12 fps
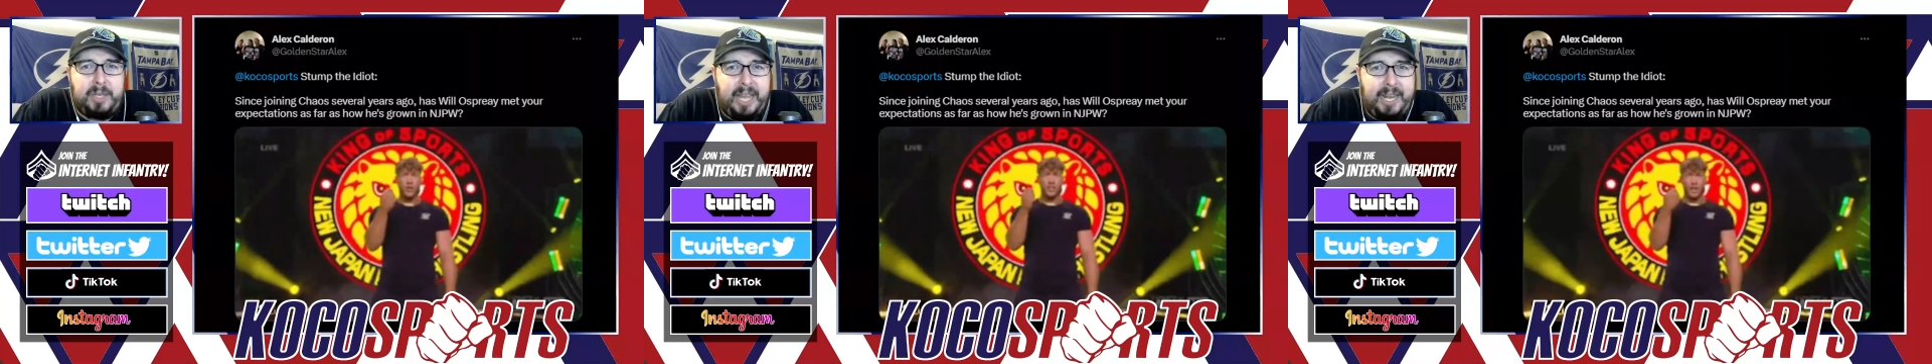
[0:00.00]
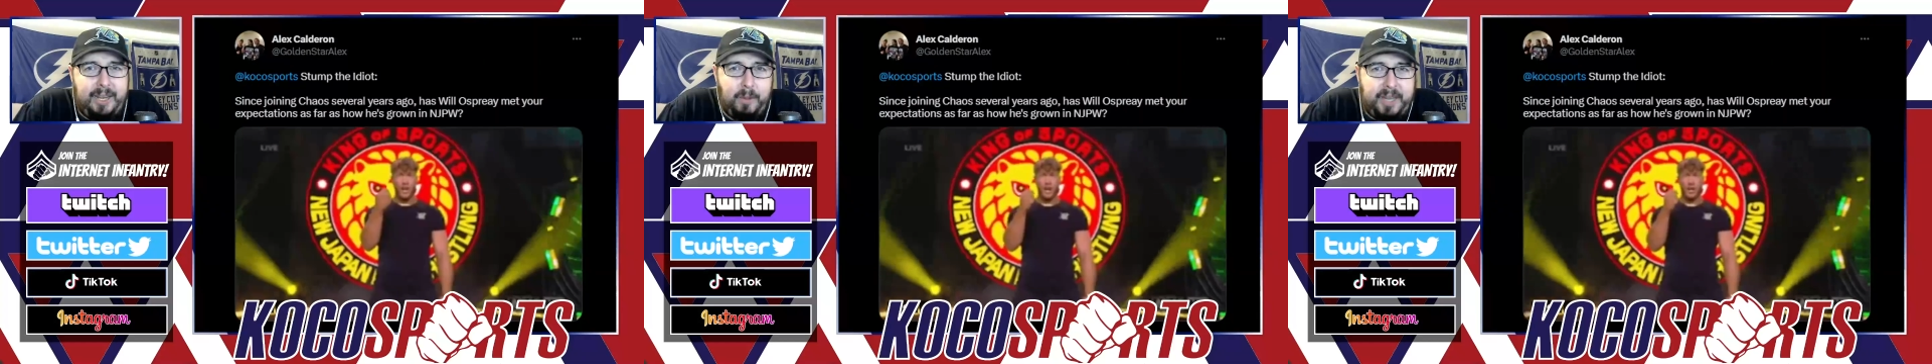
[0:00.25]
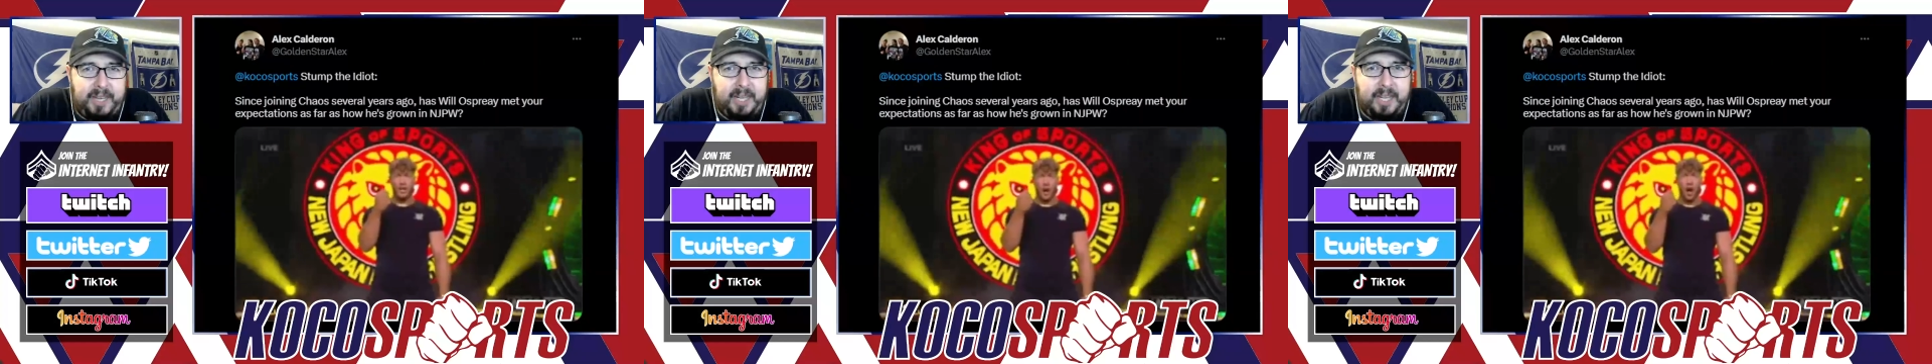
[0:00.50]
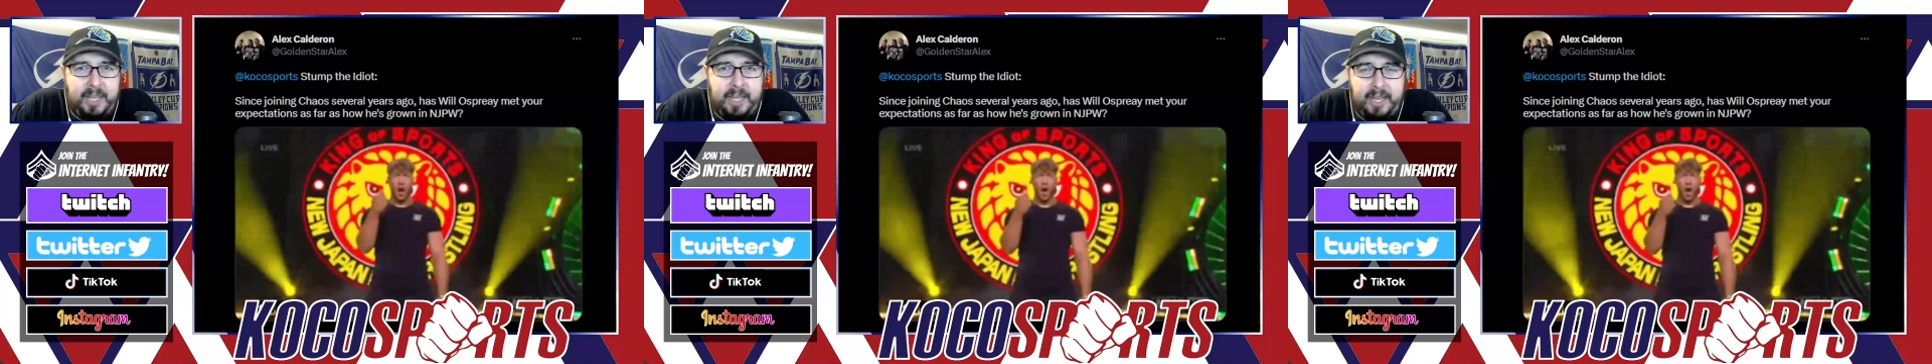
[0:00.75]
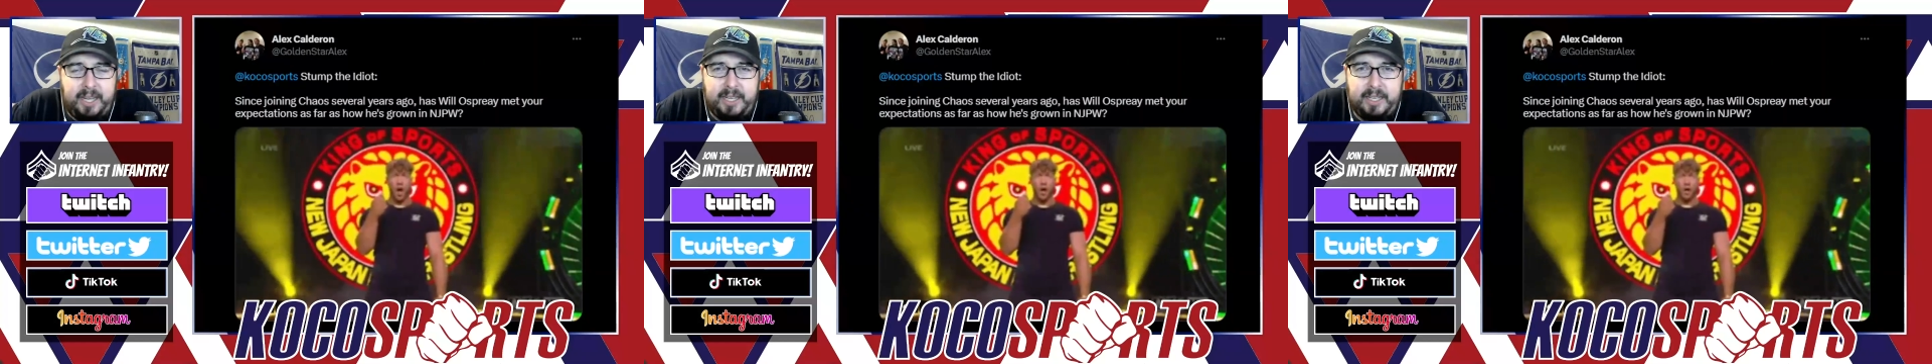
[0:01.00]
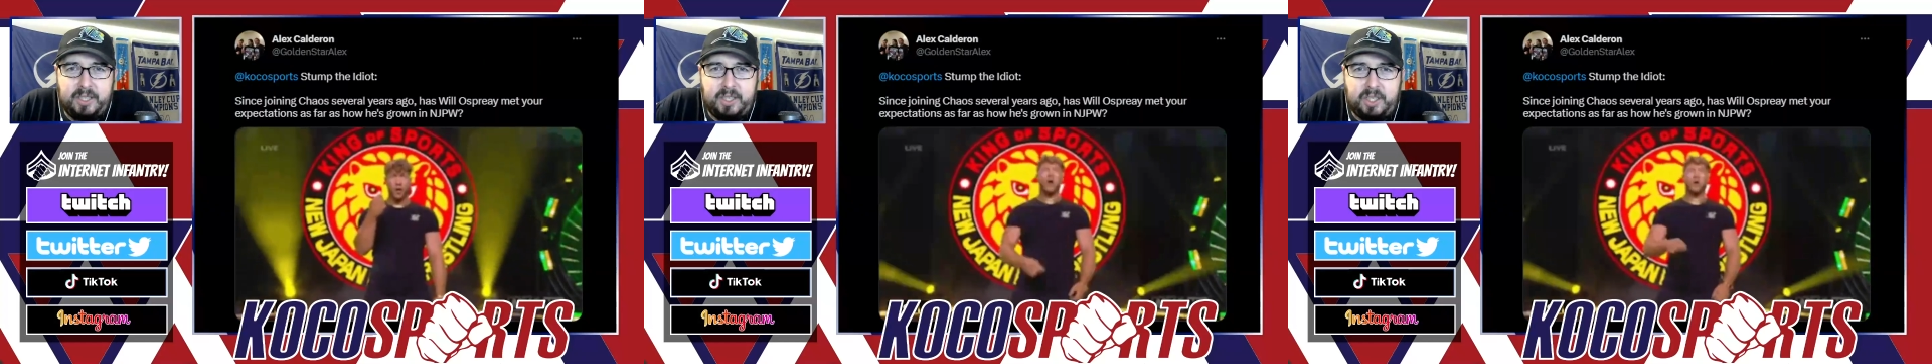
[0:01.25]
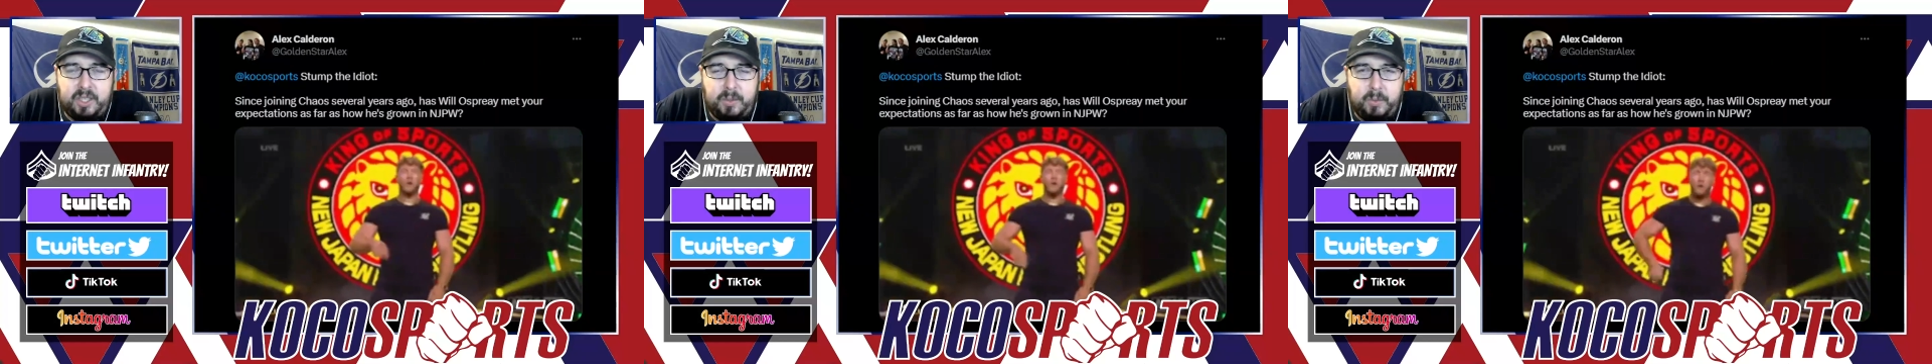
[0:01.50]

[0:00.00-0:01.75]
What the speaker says: Kenny Omega as